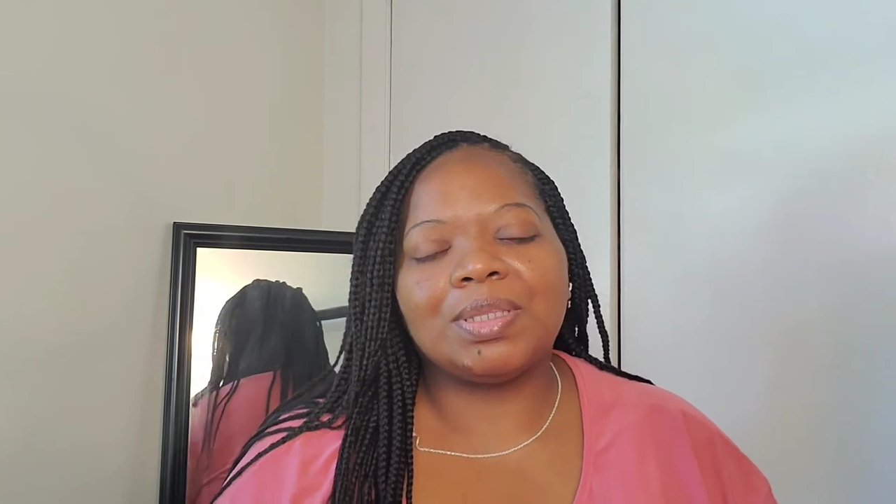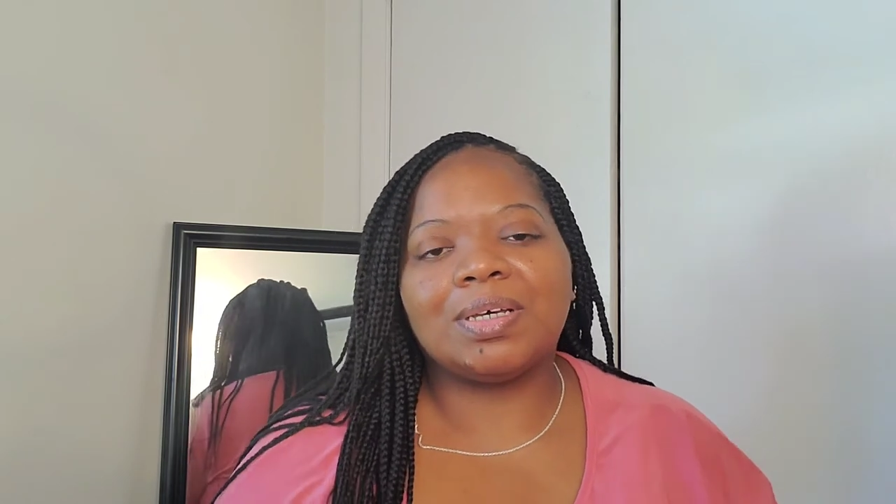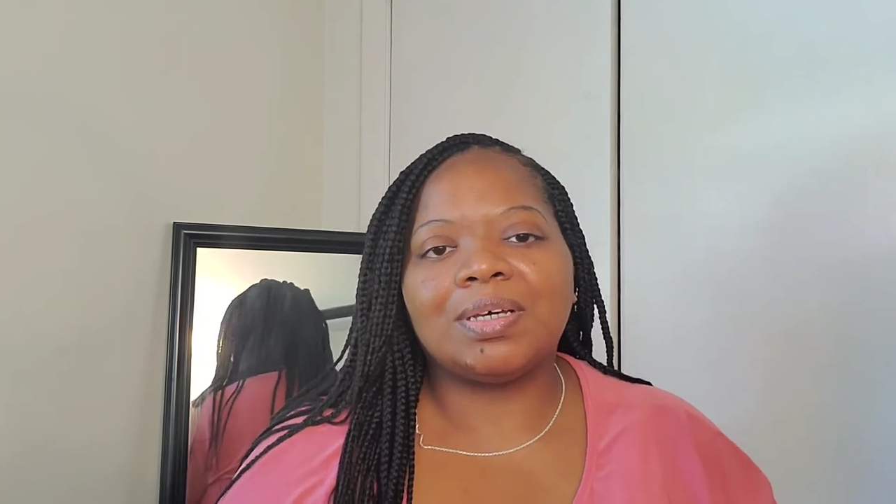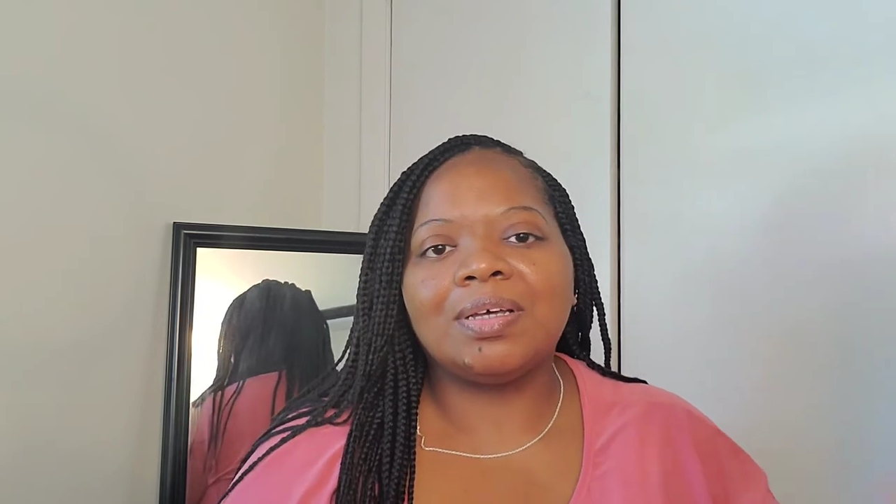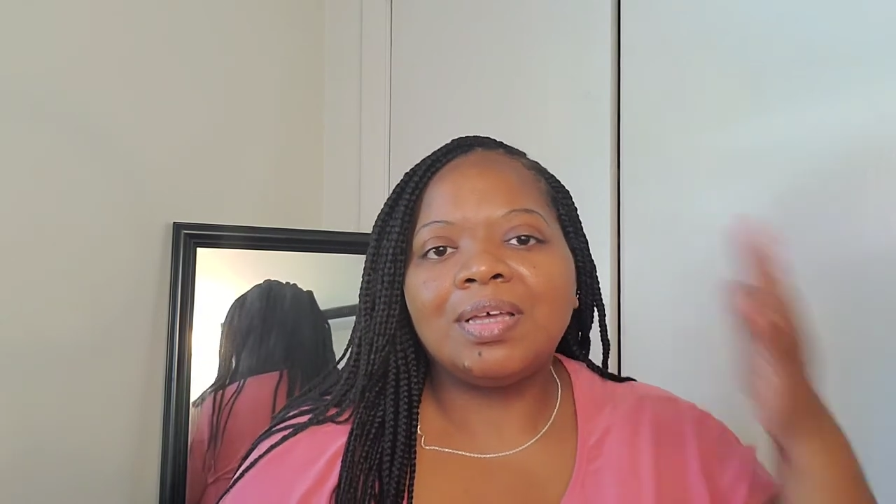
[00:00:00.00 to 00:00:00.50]

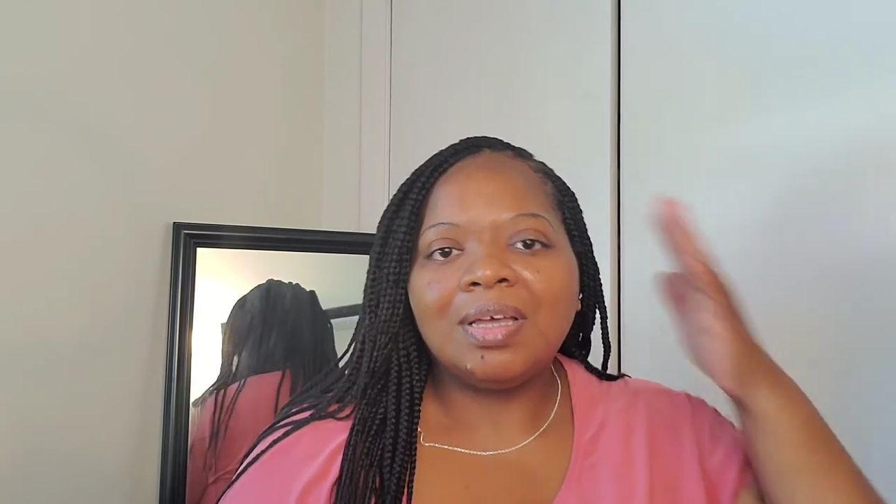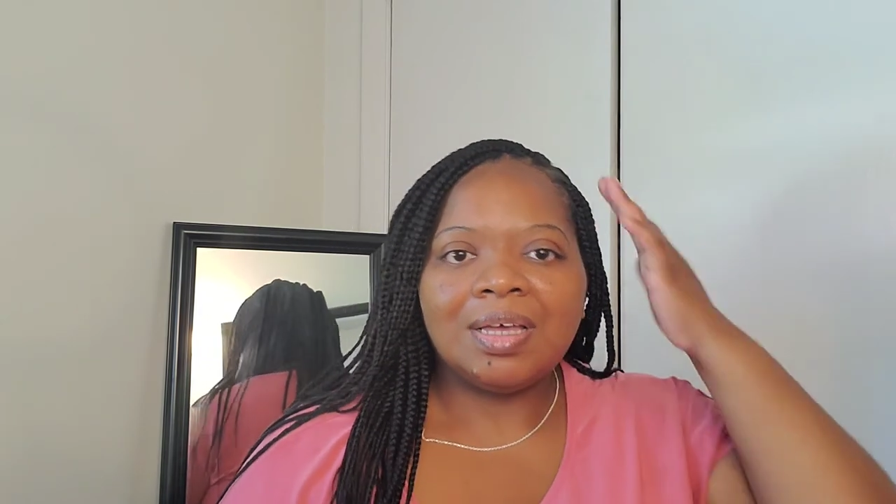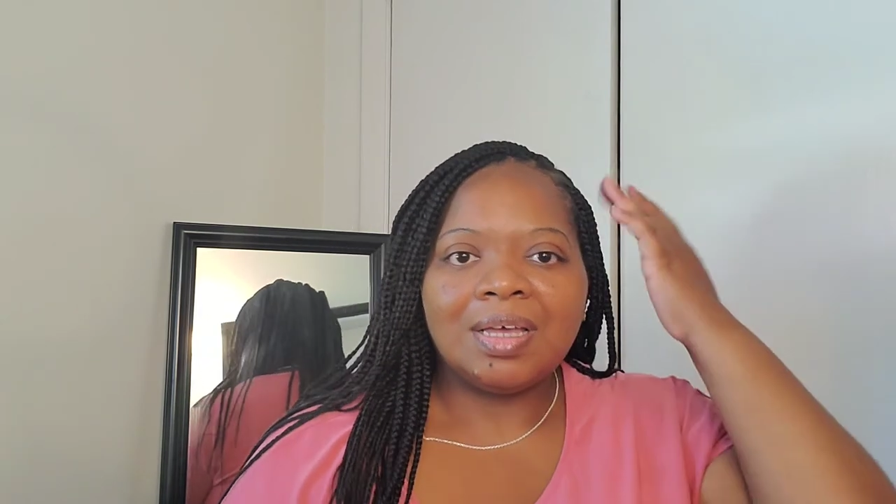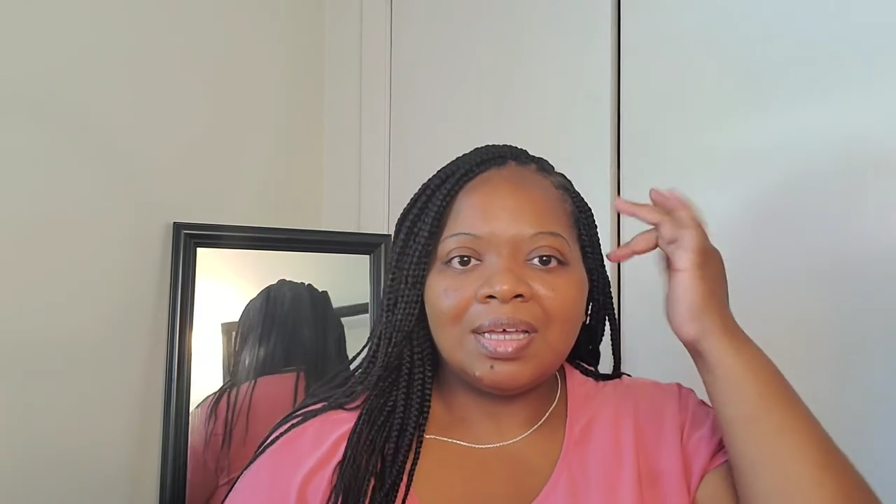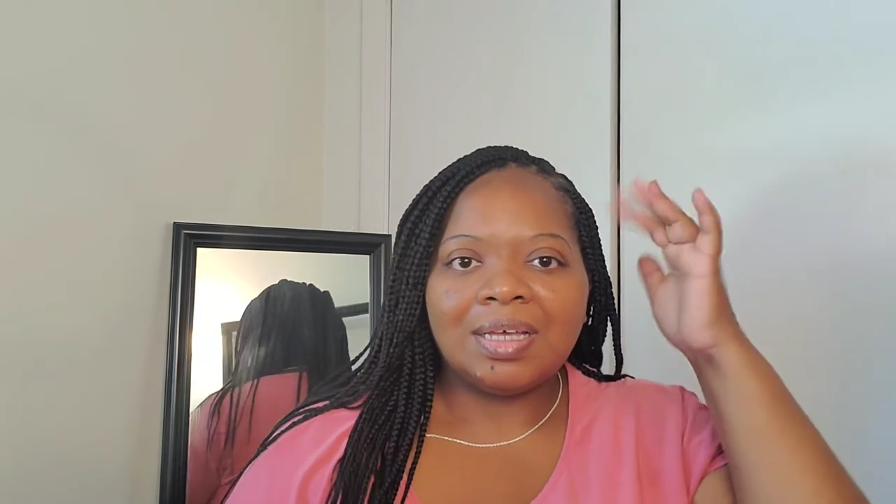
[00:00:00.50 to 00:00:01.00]

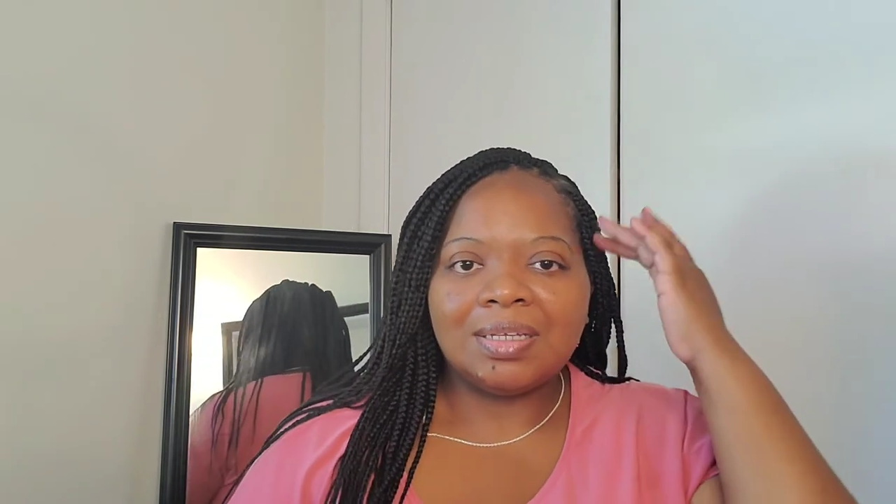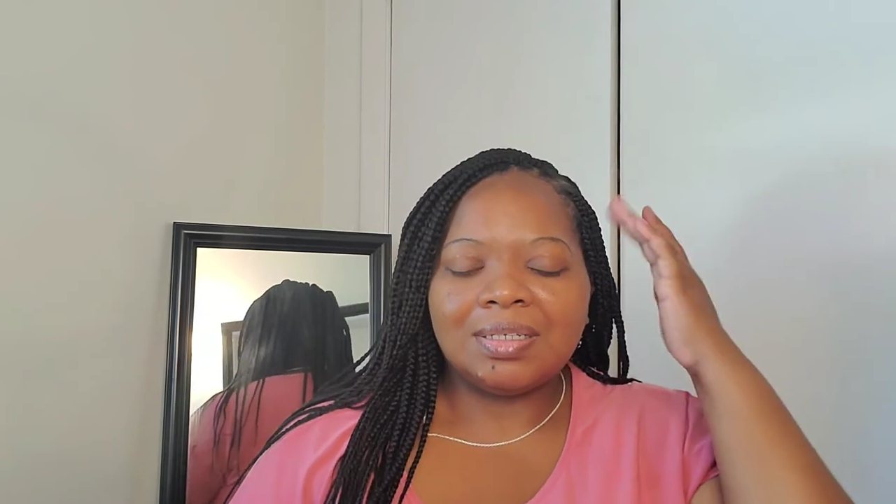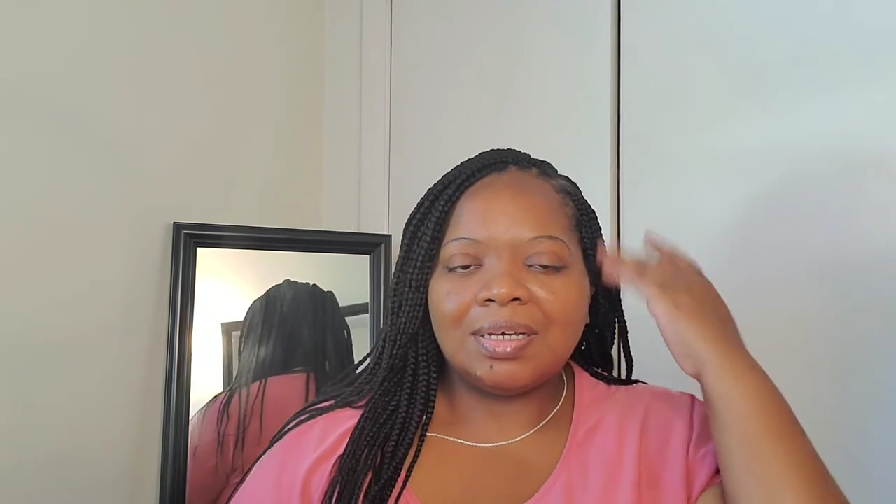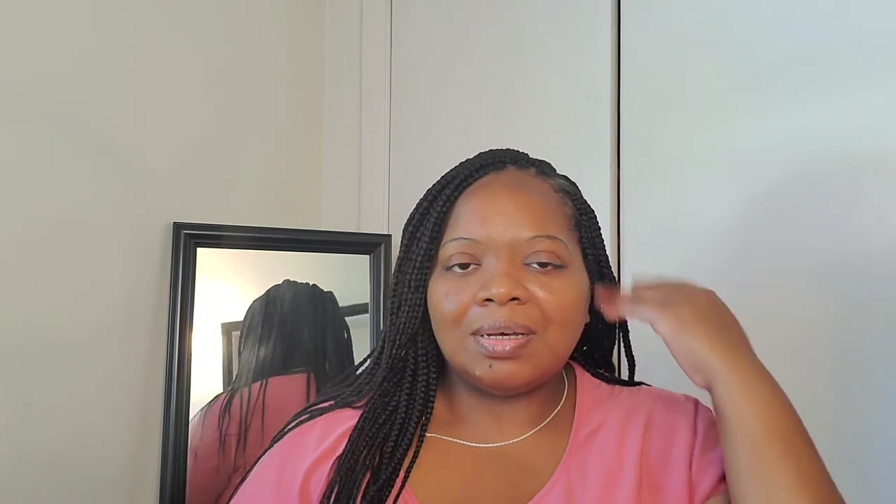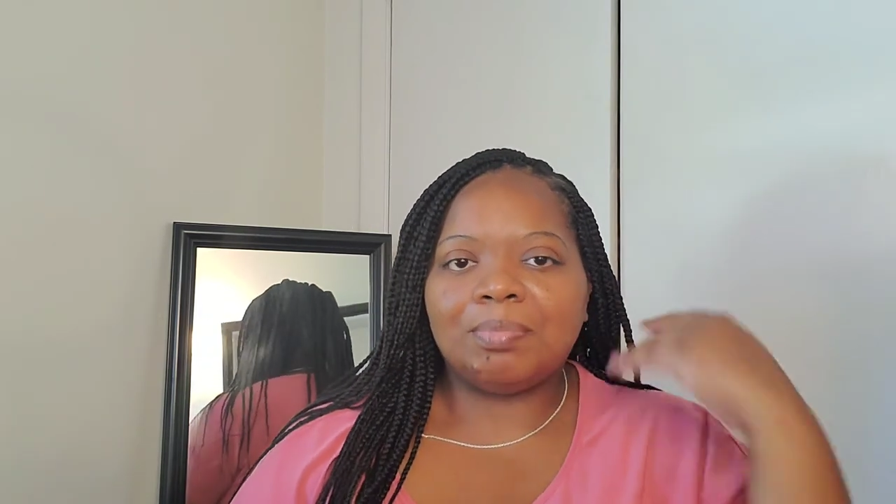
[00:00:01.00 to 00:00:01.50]

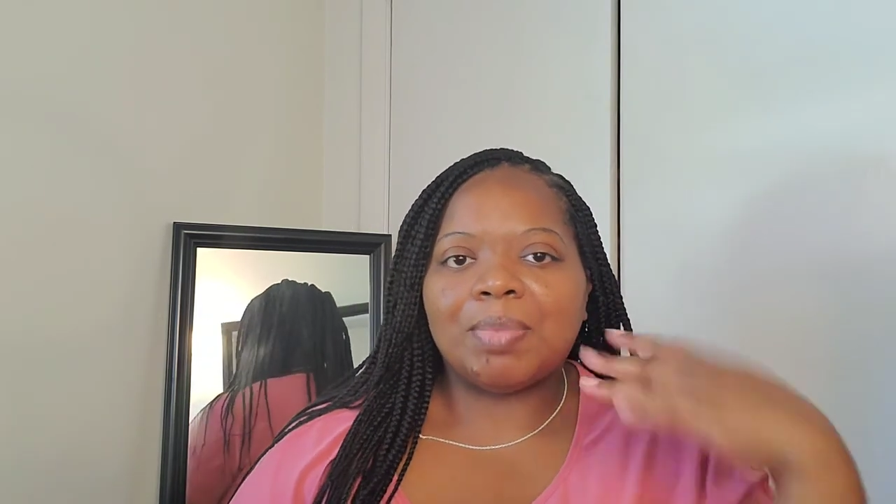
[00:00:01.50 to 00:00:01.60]
the